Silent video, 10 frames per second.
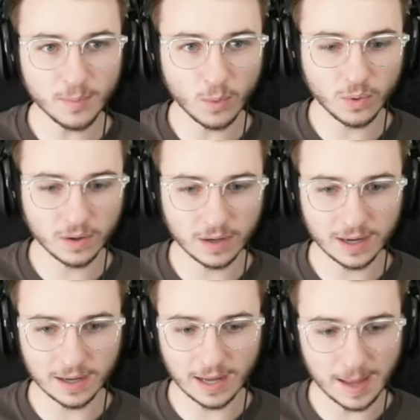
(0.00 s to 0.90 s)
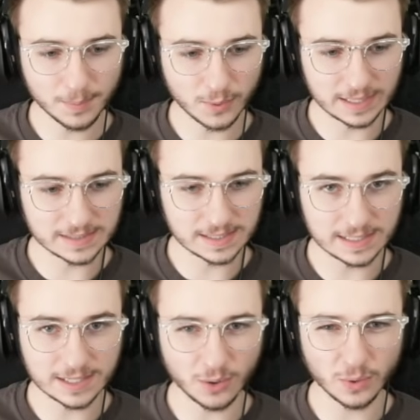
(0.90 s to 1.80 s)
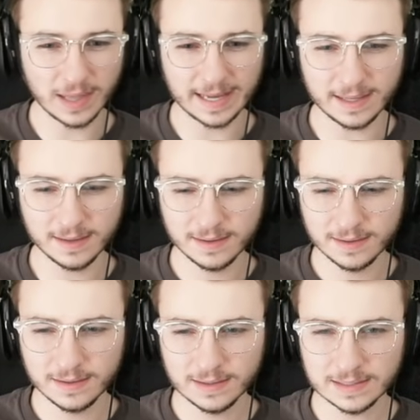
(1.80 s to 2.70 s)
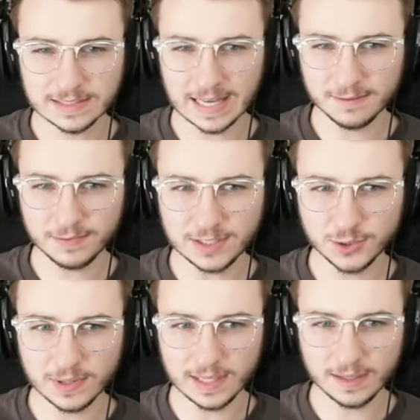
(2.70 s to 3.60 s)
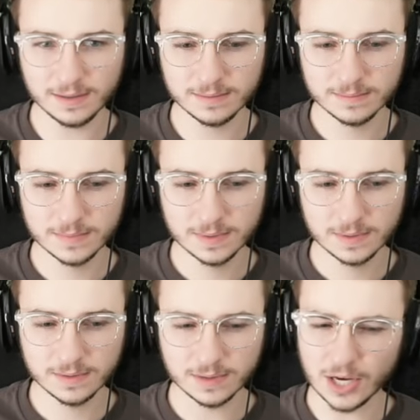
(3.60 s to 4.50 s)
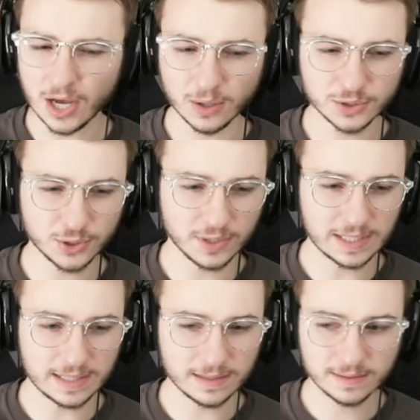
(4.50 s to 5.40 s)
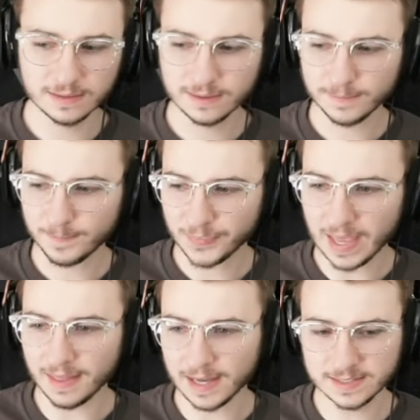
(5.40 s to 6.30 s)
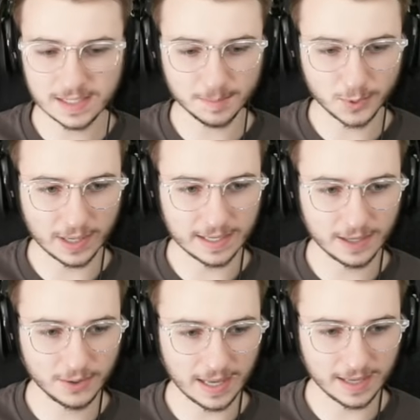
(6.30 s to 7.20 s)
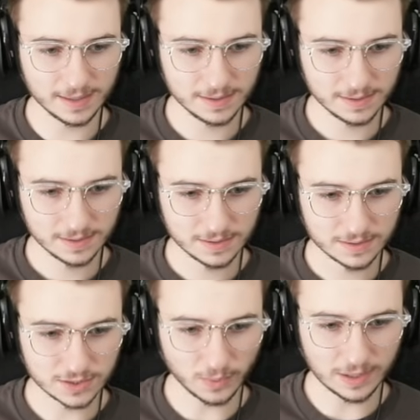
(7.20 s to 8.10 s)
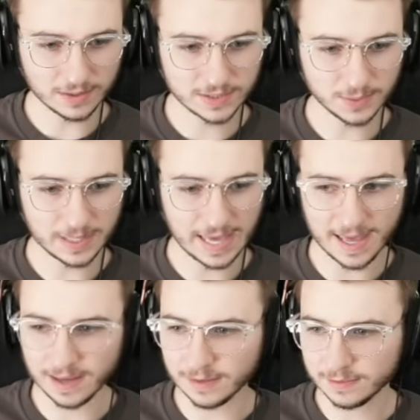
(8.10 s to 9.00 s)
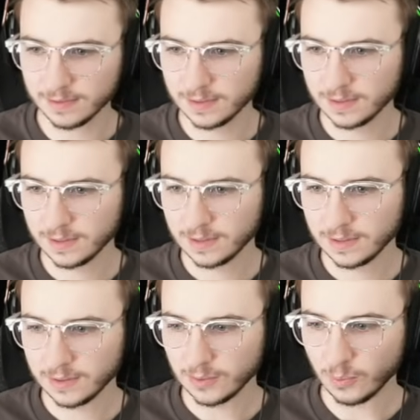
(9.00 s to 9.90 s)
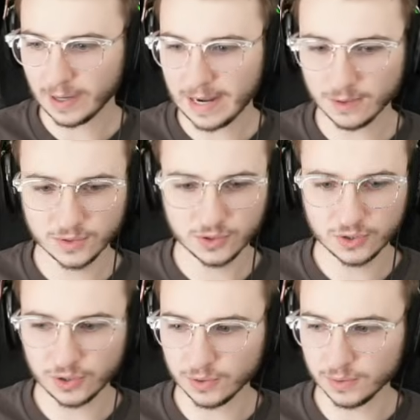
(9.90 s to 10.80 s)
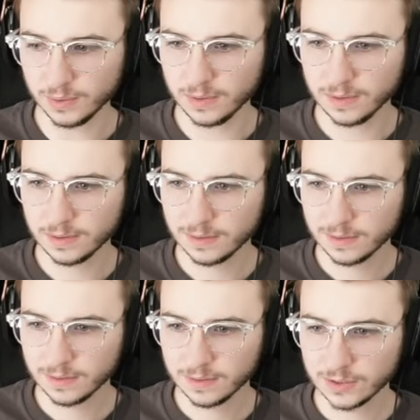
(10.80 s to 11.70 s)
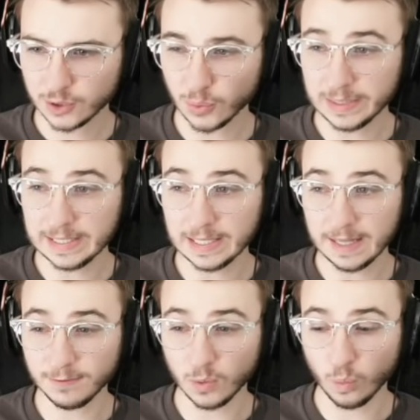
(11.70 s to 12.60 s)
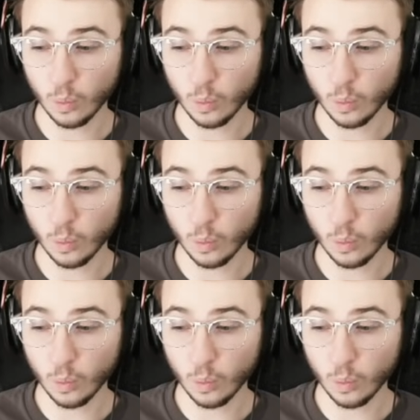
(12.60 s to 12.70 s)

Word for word: be more uh, upgrades in here. Or like, is that a feature thing? No, surely. Yeah, that's an upgrade. Okay. So what else do we have? Warehouse two. Toilet level